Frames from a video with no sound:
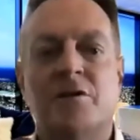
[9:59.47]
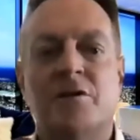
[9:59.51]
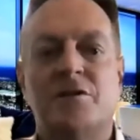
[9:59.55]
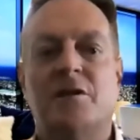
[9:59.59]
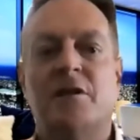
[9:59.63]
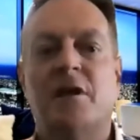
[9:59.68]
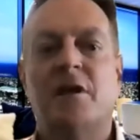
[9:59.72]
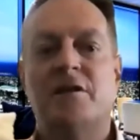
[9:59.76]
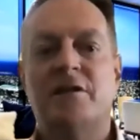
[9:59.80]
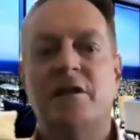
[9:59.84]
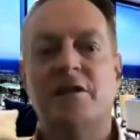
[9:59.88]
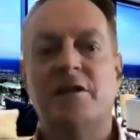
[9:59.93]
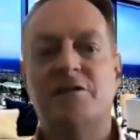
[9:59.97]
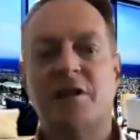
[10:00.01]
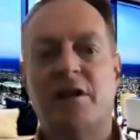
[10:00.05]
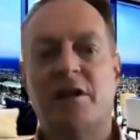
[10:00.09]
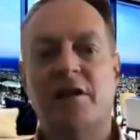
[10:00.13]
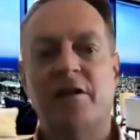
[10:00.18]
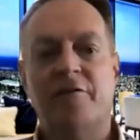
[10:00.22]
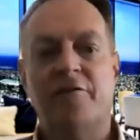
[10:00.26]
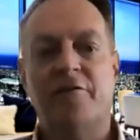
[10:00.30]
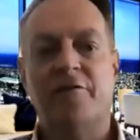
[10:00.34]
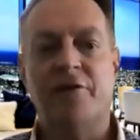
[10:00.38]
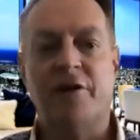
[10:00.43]
So that, let's
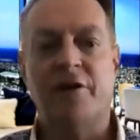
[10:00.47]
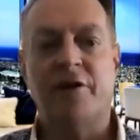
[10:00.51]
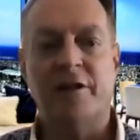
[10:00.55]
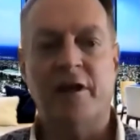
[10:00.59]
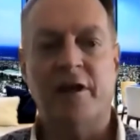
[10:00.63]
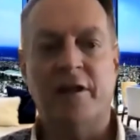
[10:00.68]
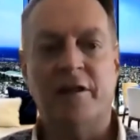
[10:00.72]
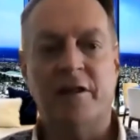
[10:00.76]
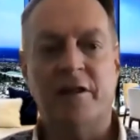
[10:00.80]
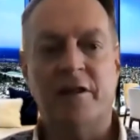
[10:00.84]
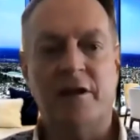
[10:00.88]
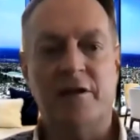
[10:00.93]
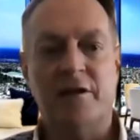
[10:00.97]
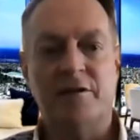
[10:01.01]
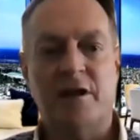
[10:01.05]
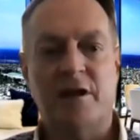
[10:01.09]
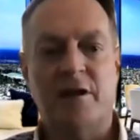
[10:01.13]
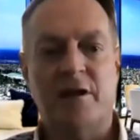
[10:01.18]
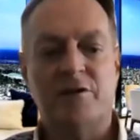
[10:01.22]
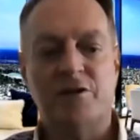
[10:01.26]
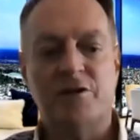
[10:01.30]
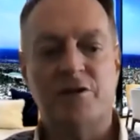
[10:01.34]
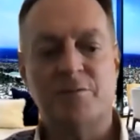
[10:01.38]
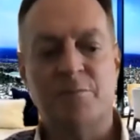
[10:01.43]
clarify that.
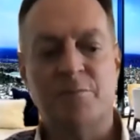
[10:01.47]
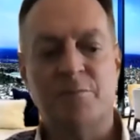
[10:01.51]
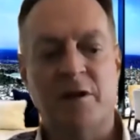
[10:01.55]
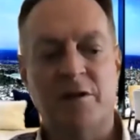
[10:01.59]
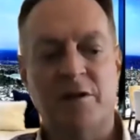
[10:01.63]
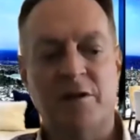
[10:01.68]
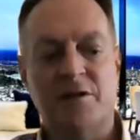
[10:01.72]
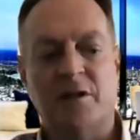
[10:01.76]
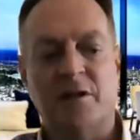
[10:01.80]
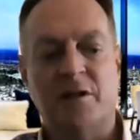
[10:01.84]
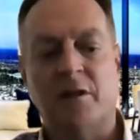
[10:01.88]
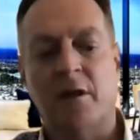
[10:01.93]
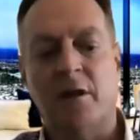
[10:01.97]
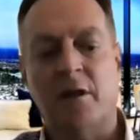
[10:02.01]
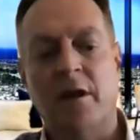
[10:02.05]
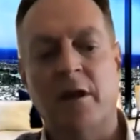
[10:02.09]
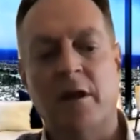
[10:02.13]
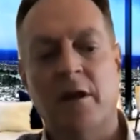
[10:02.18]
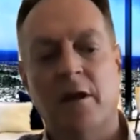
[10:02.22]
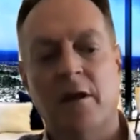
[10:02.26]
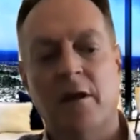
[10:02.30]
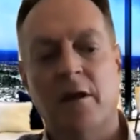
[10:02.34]
That just means that the